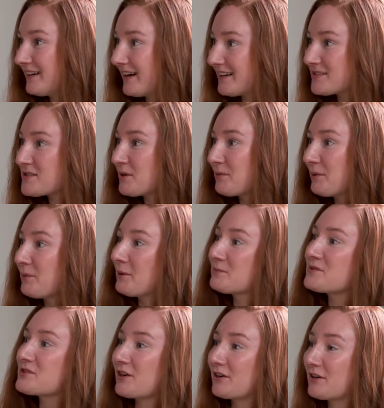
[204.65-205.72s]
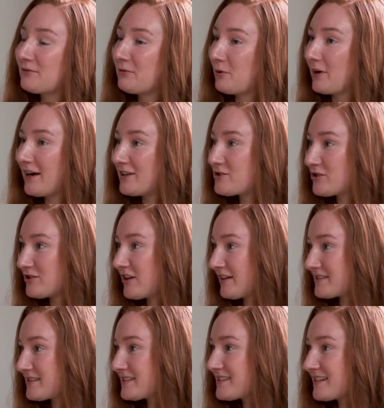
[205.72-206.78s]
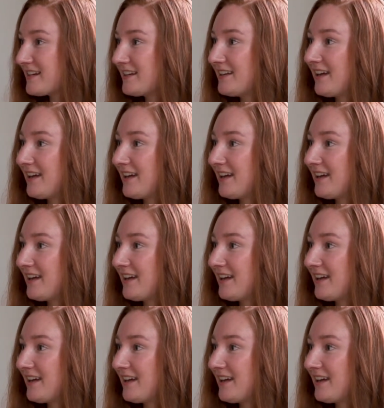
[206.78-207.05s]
And so my mom started 4-H in Dawson City,